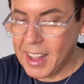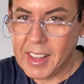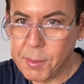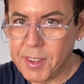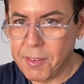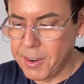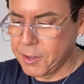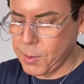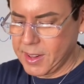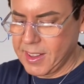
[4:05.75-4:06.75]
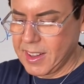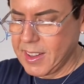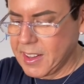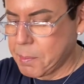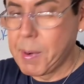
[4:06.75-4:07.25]
and that was the first one.
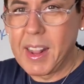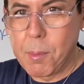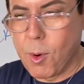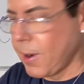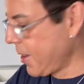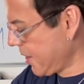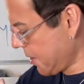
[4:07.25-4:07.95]
Plenty more.